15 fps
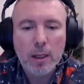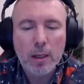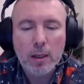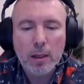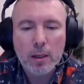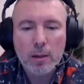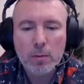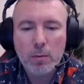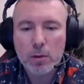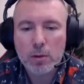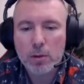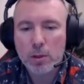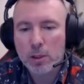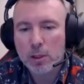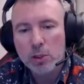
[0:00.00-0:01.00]
It
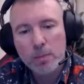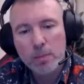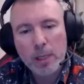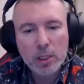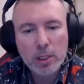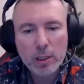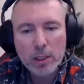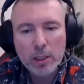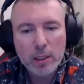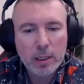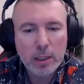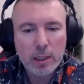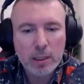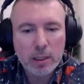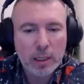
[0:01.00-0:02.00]
was, especially
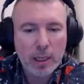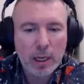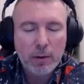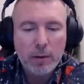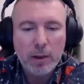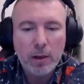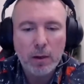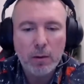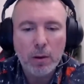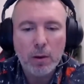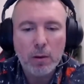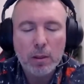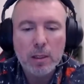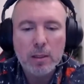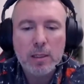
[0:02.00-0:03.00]
here in the area
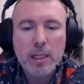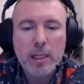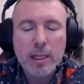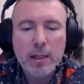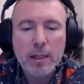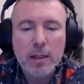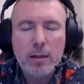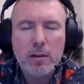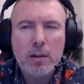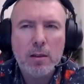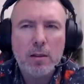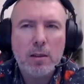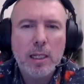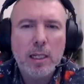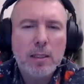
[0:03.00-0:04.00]
around, it's taken in
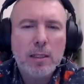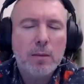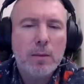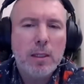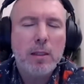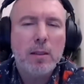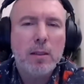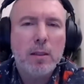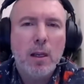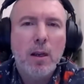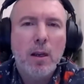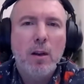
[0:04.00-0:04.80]
6 weeks,